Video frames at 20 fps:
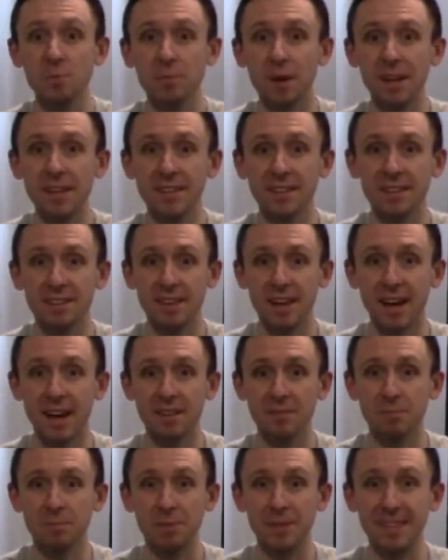might
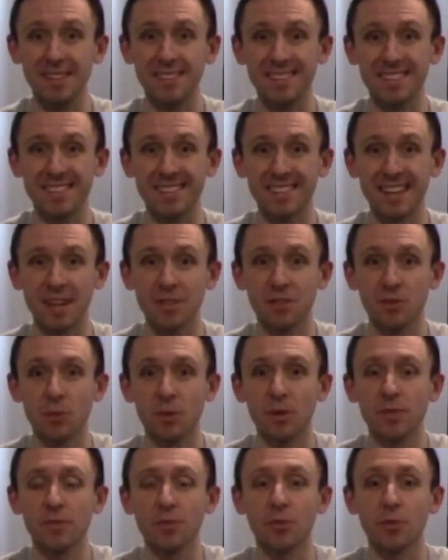not be together
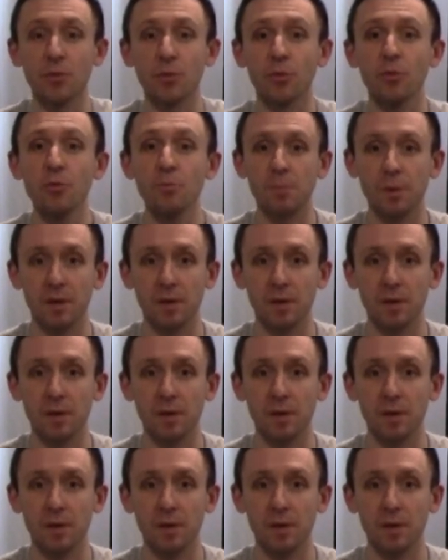with the group